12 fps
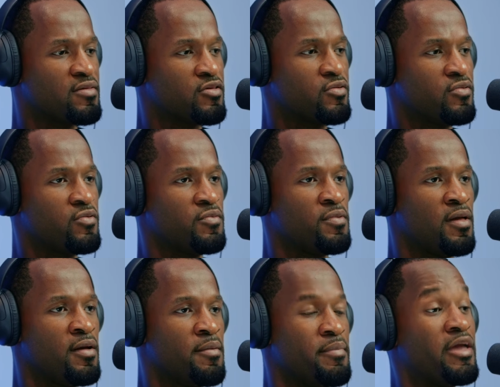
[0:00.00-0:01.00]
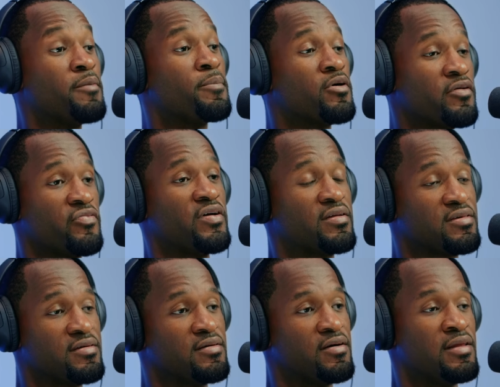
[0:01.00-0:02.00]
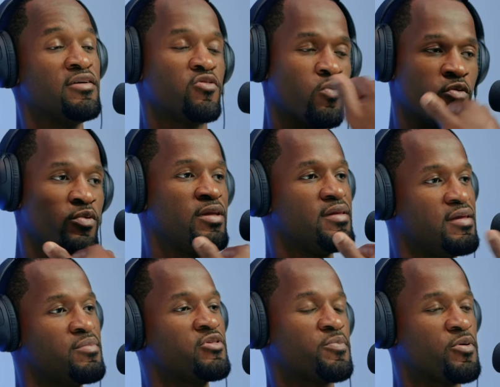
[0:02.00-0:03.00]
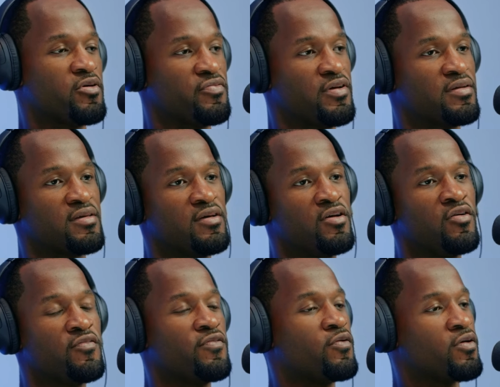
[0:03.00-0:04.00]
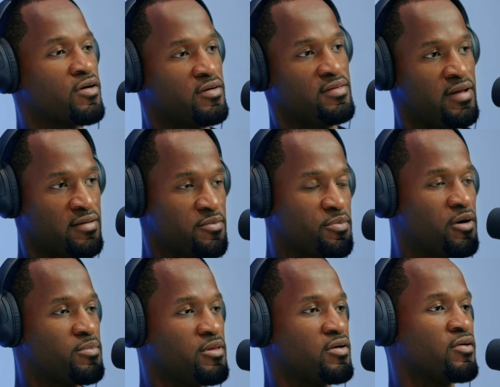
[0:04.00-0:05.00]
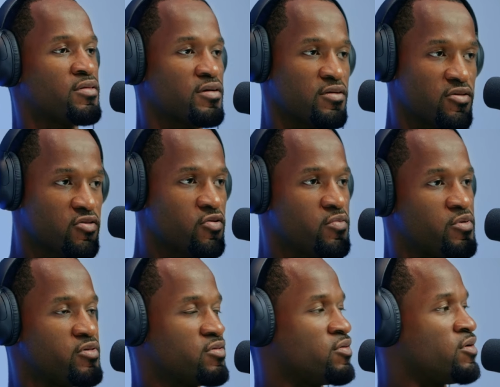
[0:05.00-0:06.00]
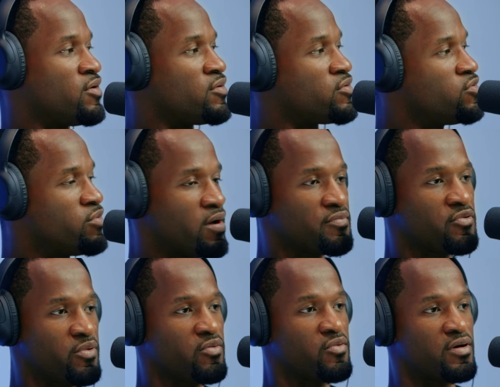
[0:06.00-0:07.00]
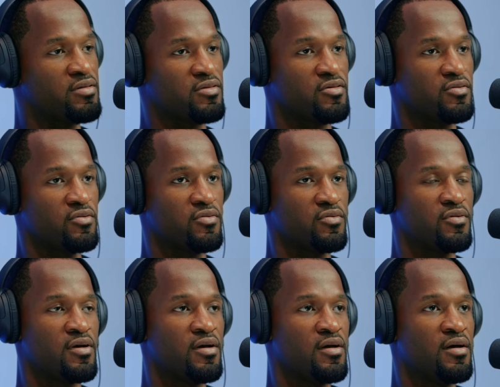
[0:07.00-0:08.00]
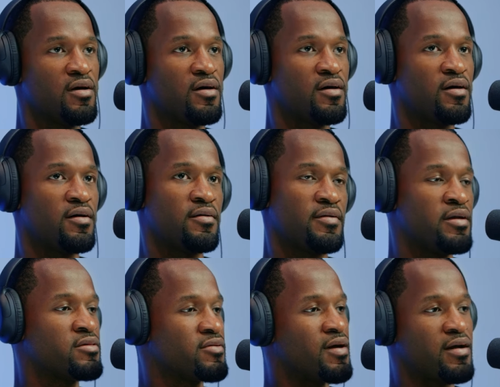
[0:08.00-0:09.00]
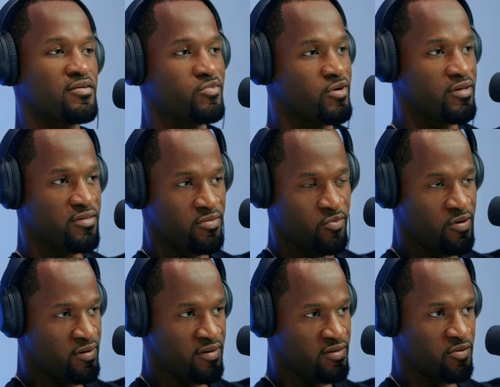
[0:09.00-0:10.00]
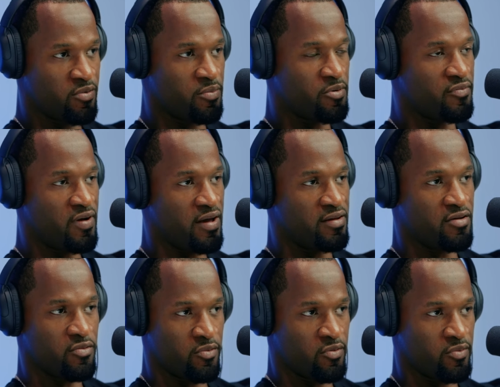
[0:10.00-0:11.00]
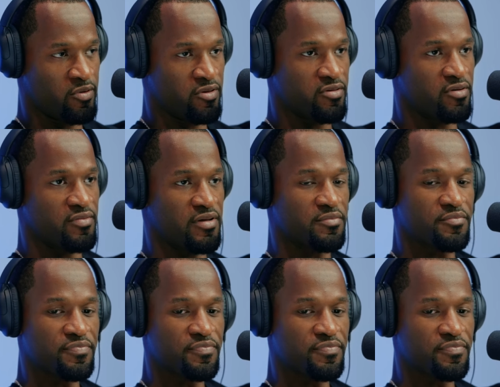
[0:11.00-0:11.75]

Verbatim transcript: to make perfect, at least what we deem as perfect for like the public or the consumers or whoever we want to uh, interact with what it is that we're providing or what we're serving.